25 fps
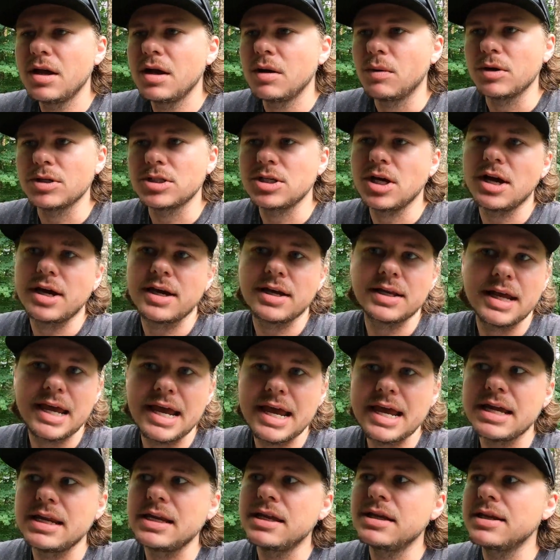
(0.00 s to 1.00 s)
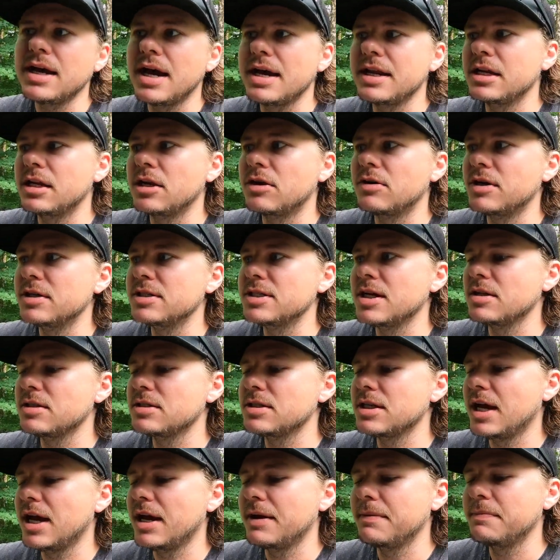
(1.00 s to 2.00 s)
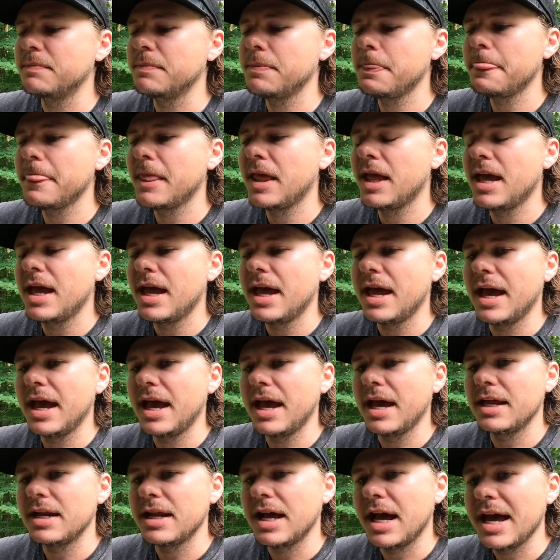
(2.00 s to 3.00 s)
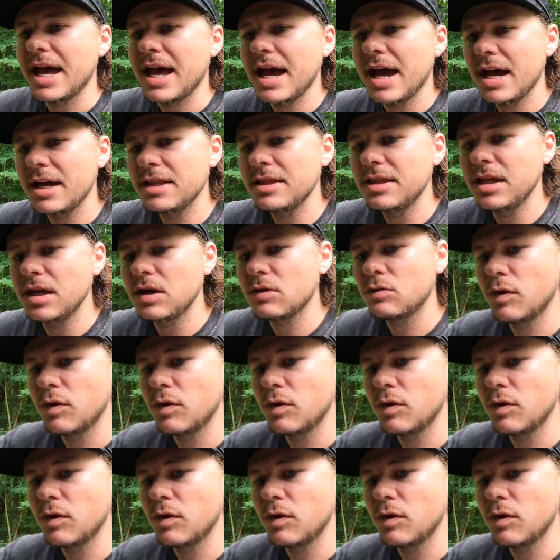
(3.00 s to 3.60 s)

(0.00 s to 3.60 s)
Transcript: We're talking 80, 90 degrees outside. And I had the